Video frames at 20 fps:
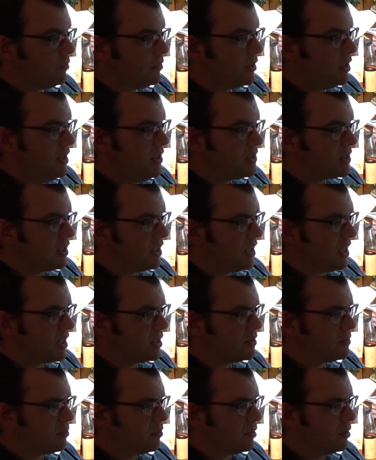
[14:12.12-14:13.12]
these
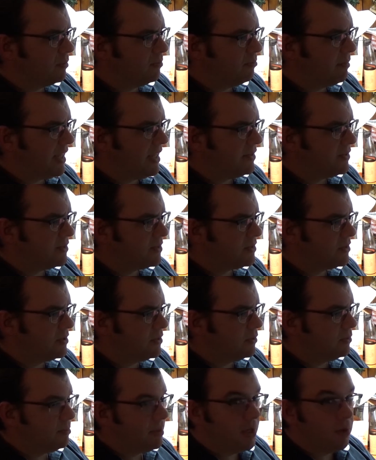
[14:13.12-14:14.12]
clocks were meant
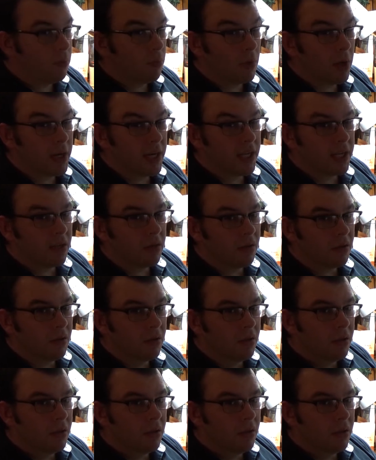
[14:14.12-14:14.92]
to be running,